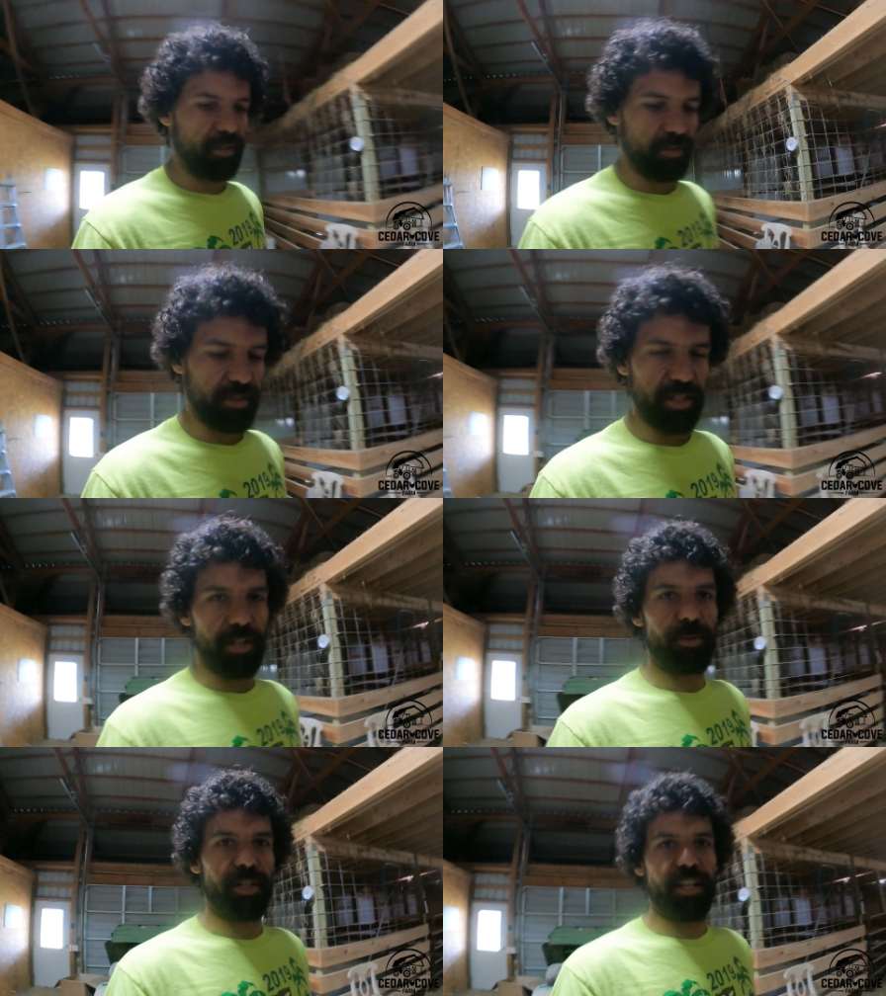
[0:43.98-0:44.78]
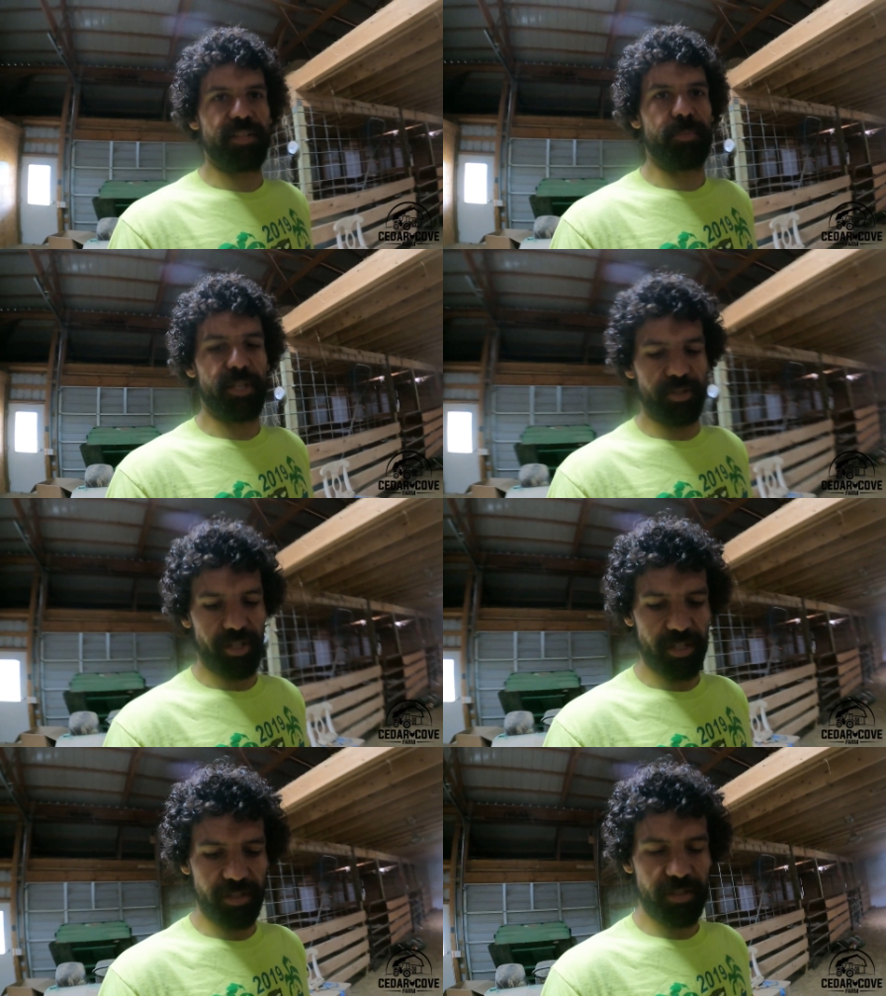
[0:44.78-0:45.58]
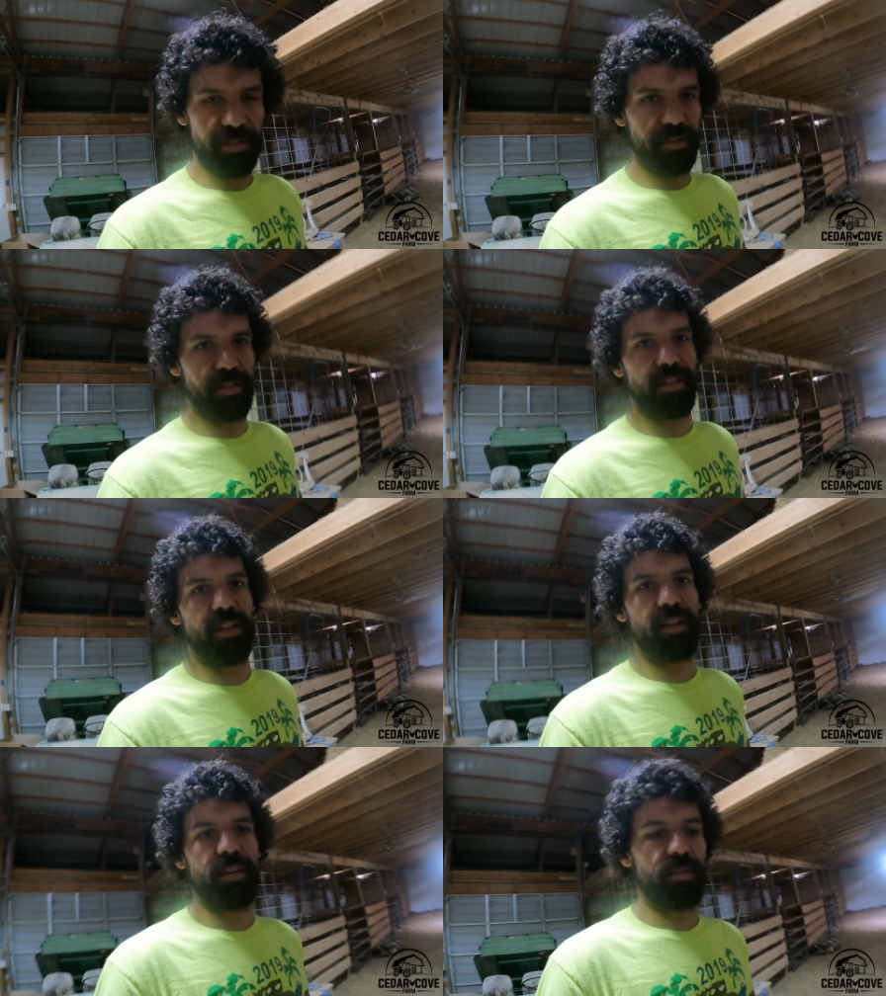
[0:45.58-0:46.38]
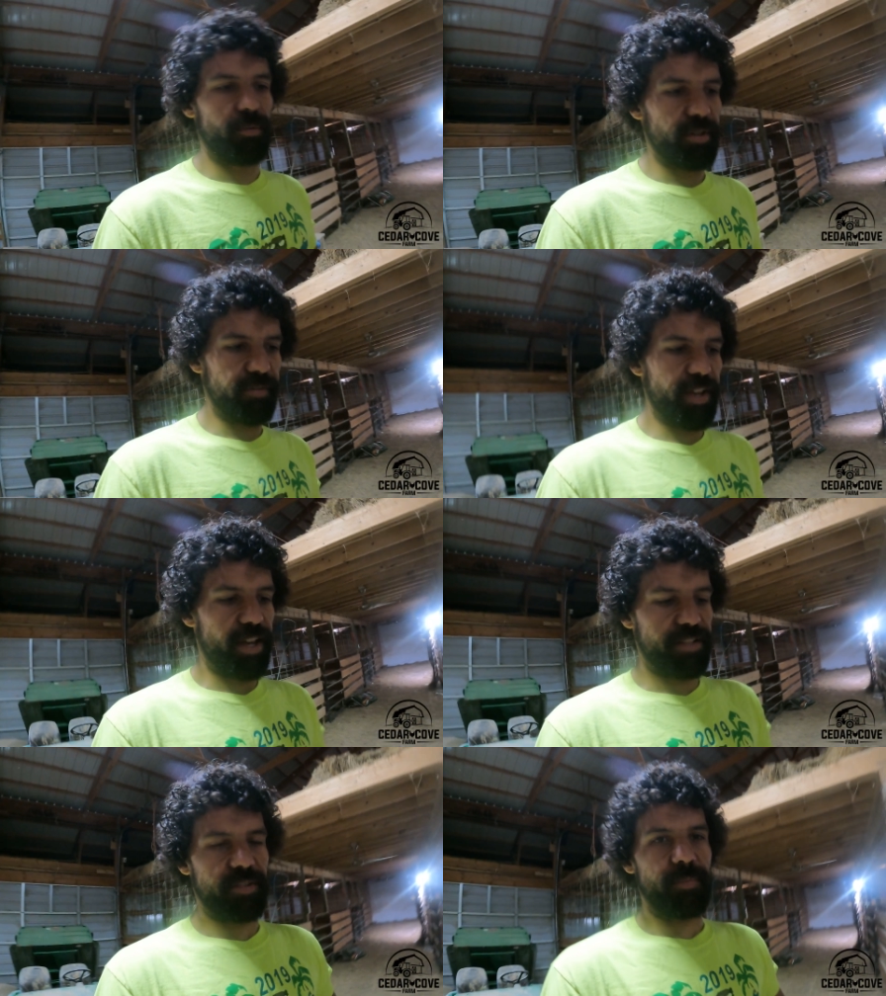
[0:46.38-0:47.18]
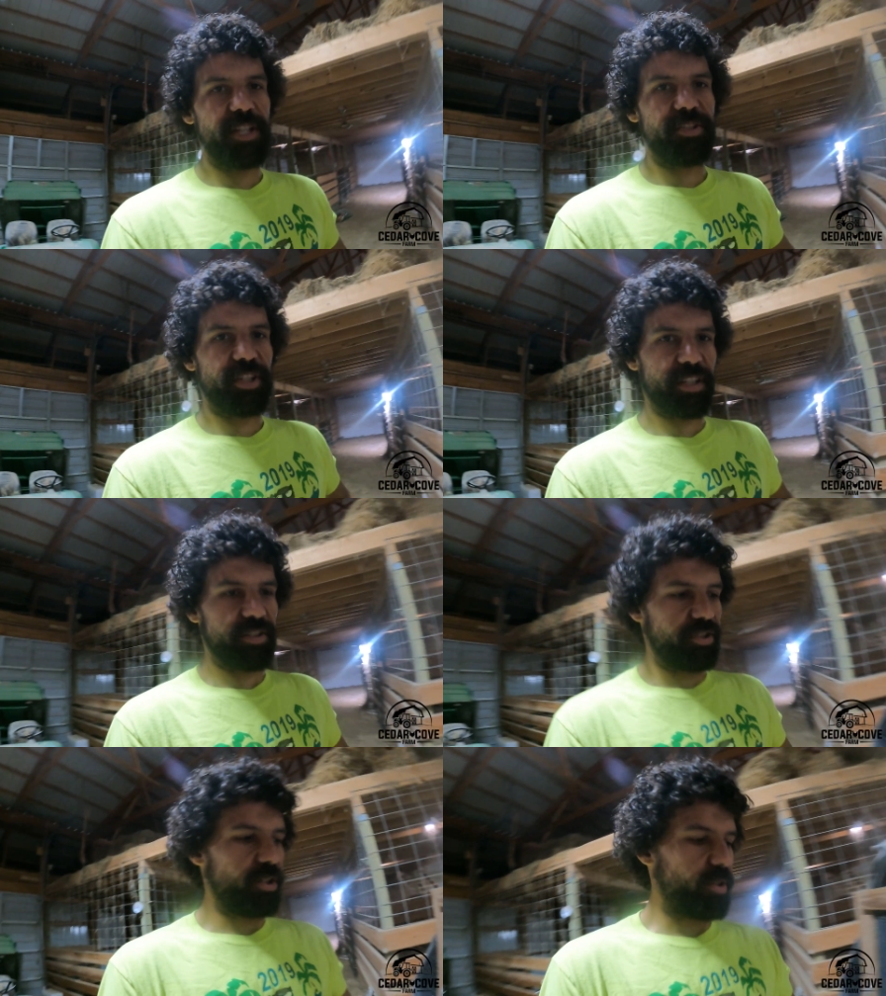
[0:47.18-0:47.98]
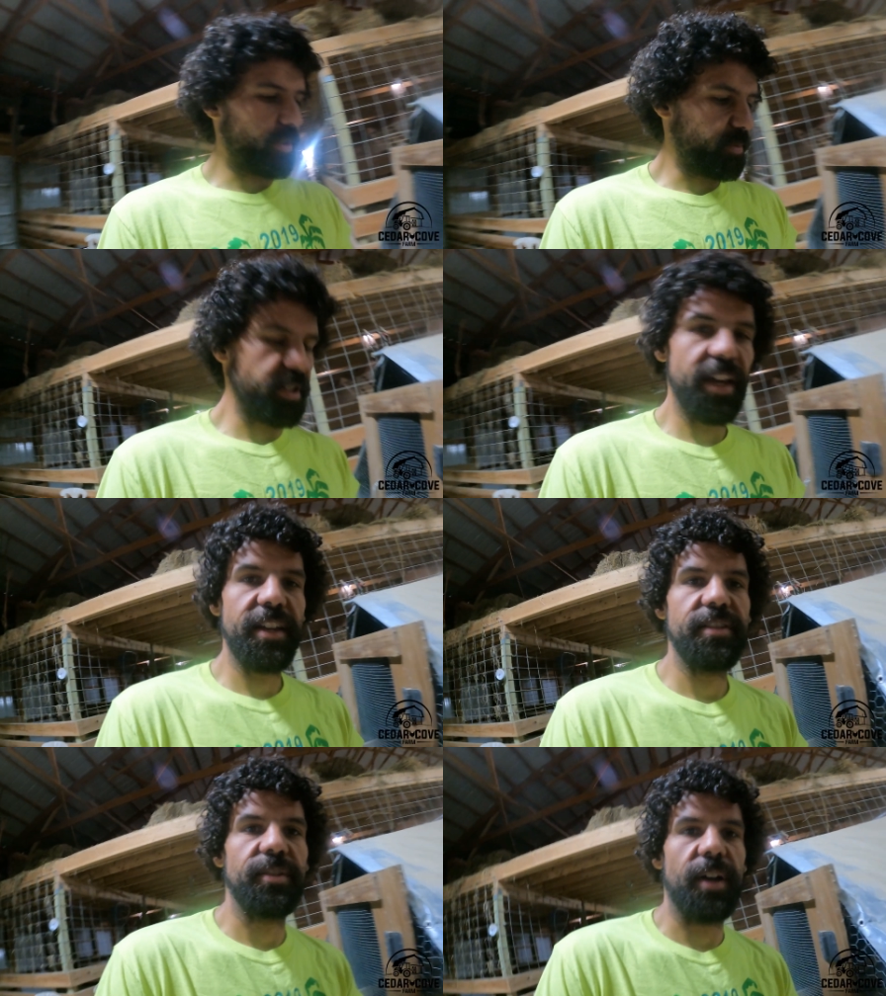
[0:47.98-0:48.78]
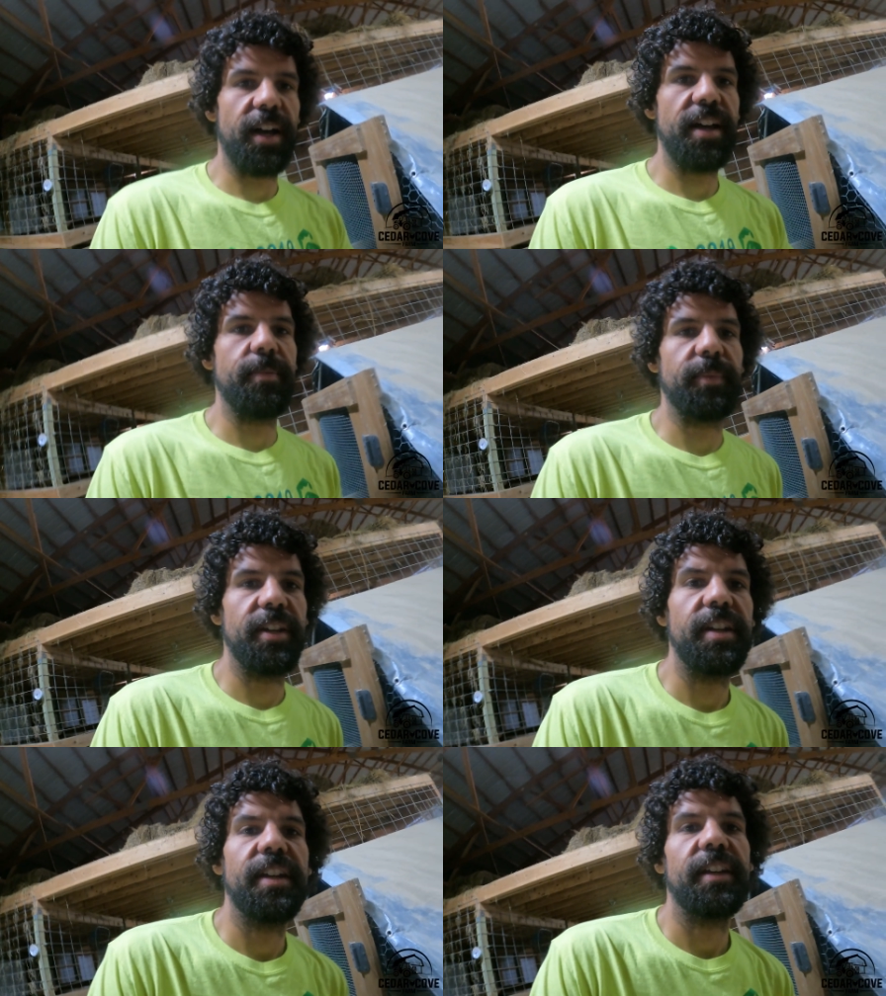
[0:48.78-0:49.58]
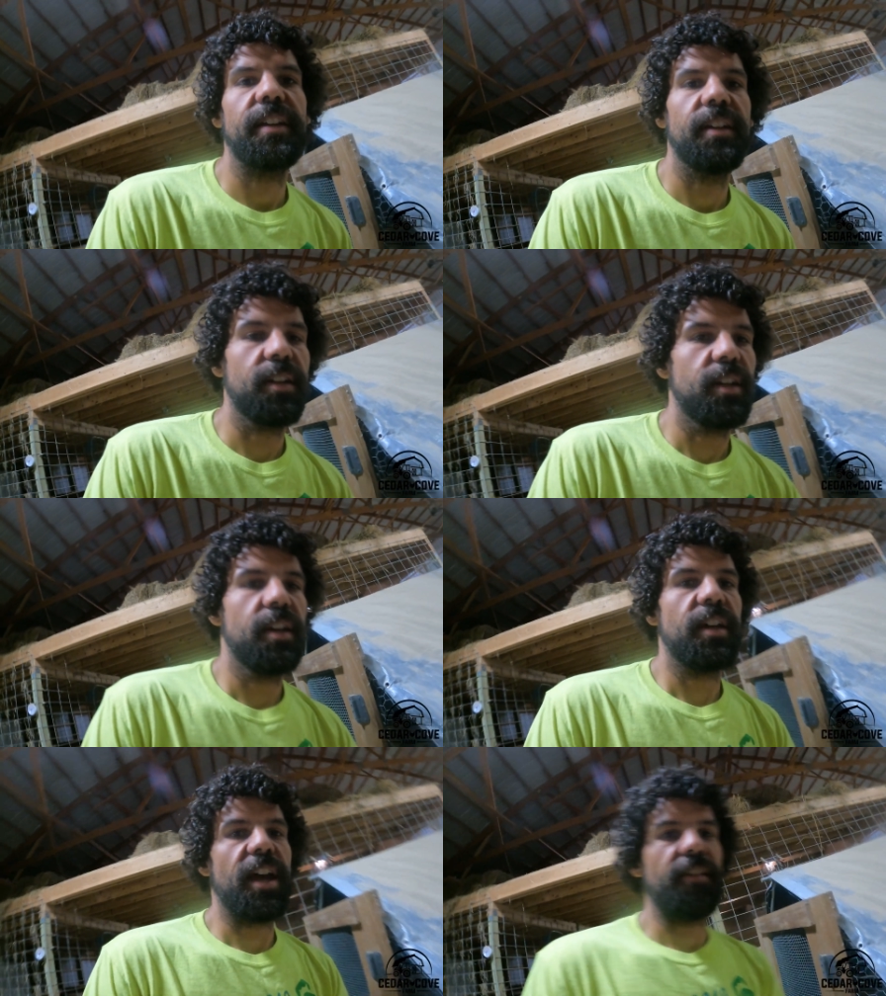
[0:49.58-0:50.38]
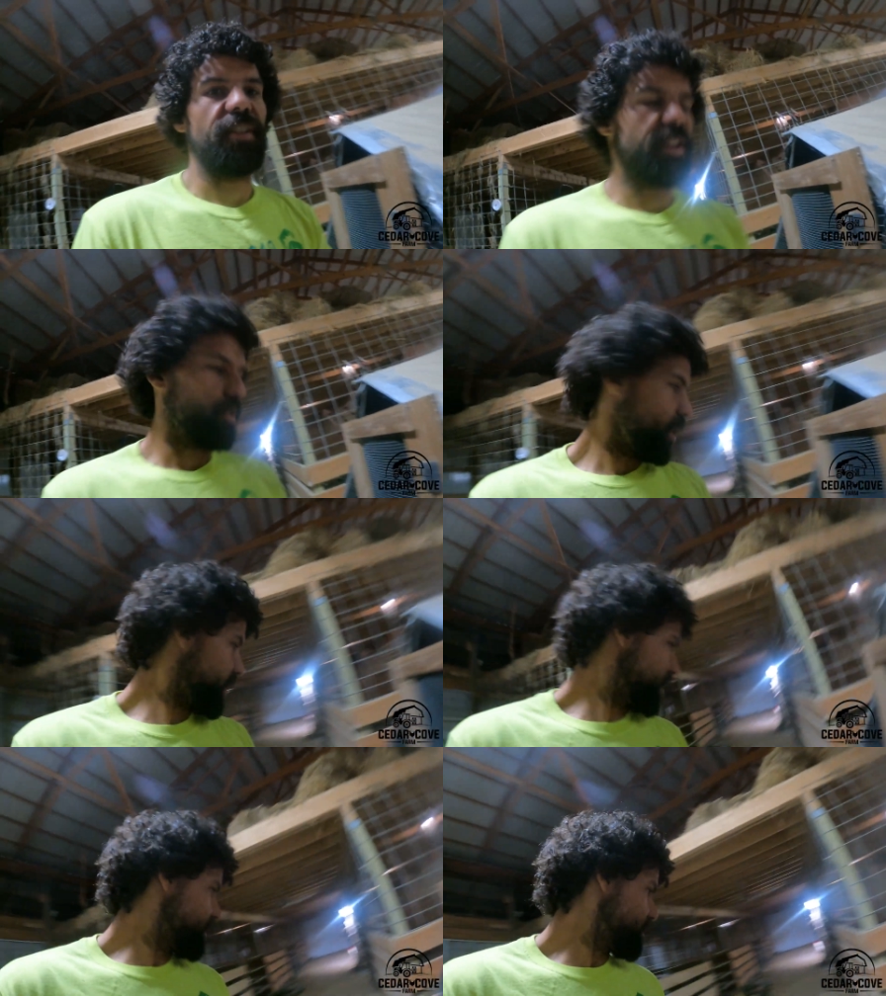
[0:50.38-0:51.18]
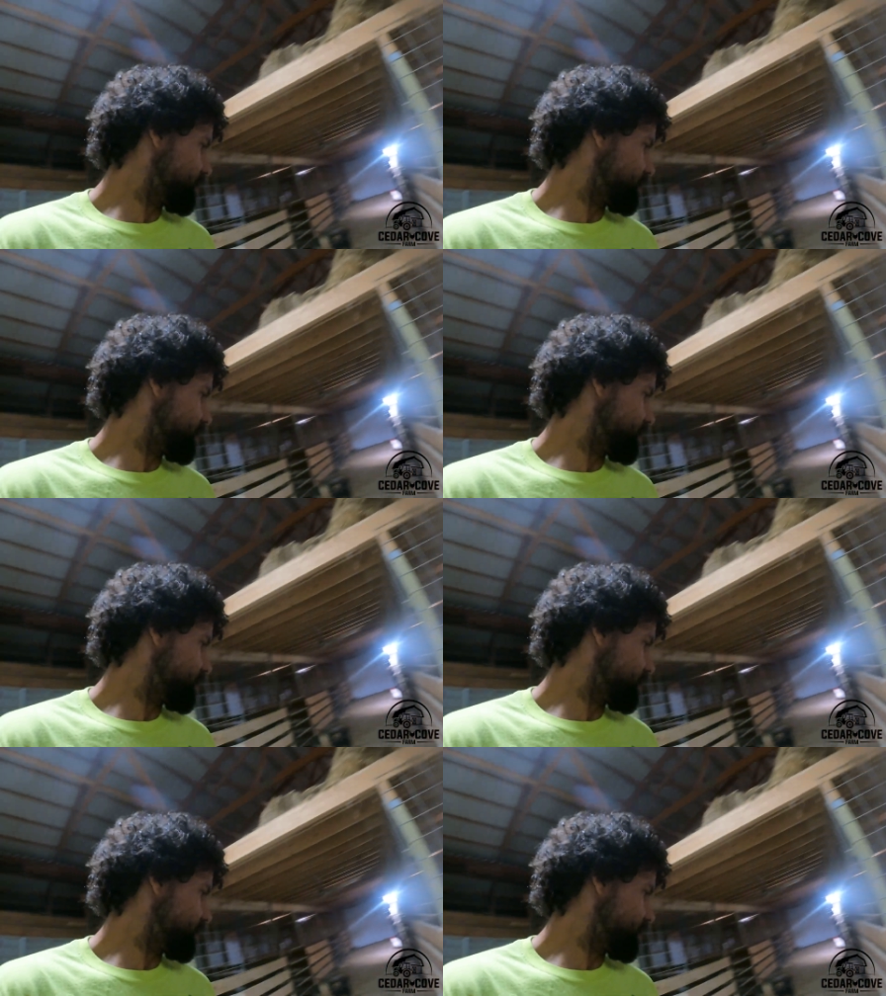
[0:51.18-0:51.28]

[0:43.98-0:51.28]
Did anyone guess meat chickens? We've got some meat chickens showing up today, so I am getting everything ready.